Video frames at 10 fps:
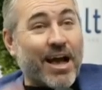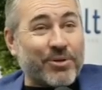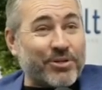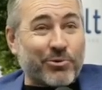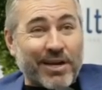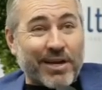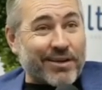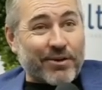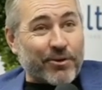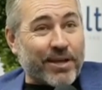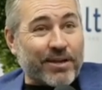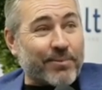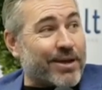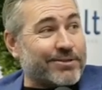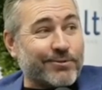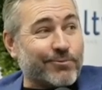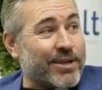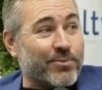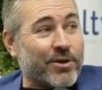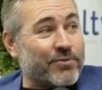I'll put door knocking 100 random houses
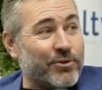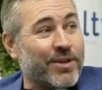way above.